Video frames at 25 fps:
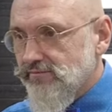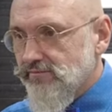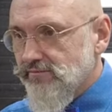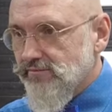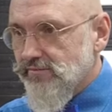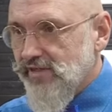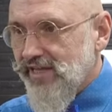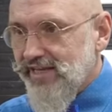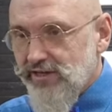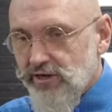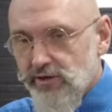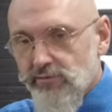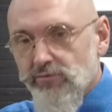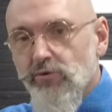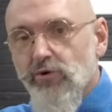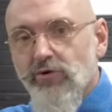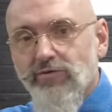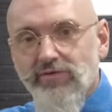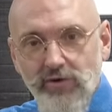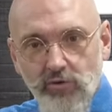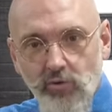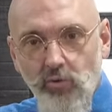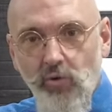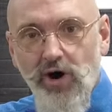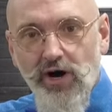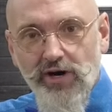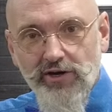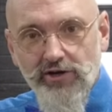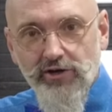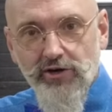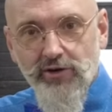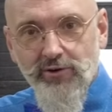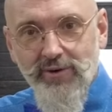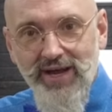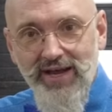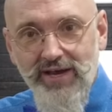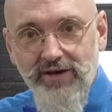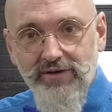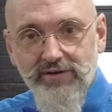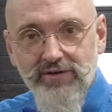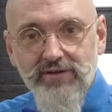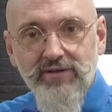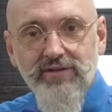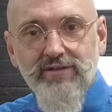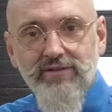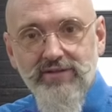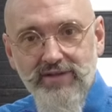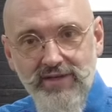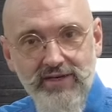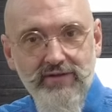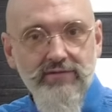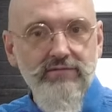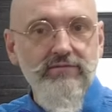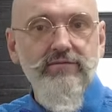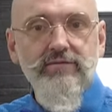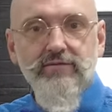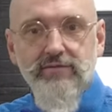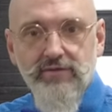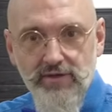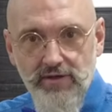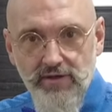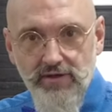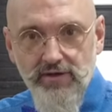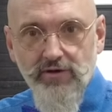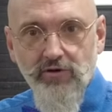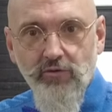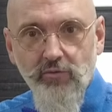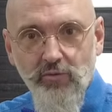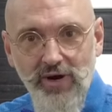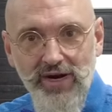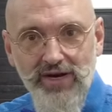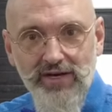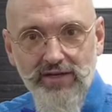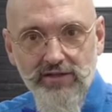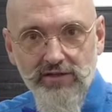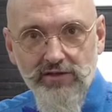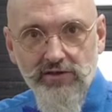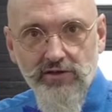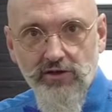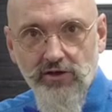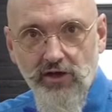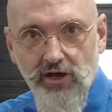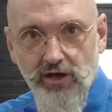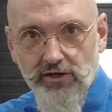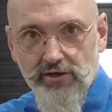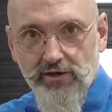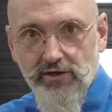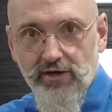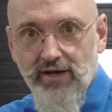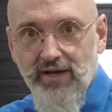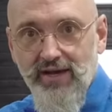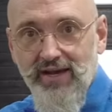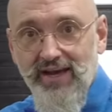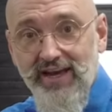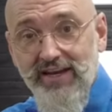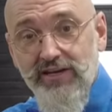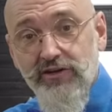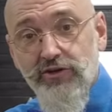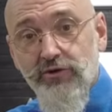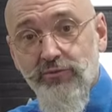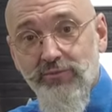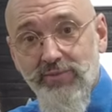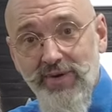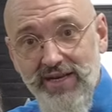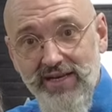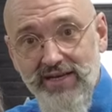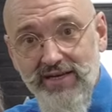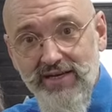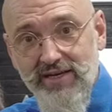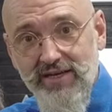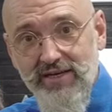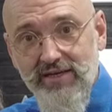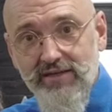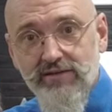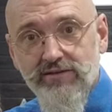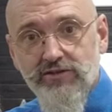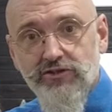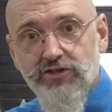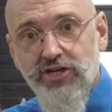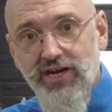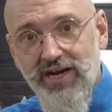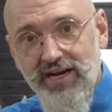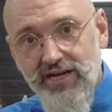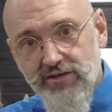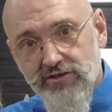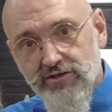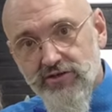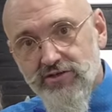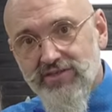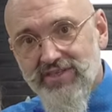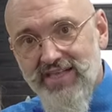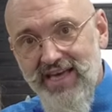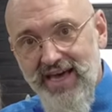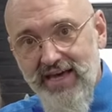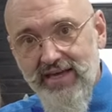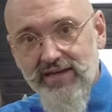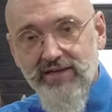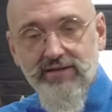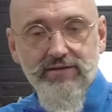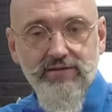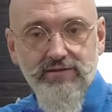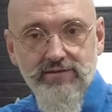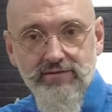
like you're moving water around, then wait a little longer. And humidity changes that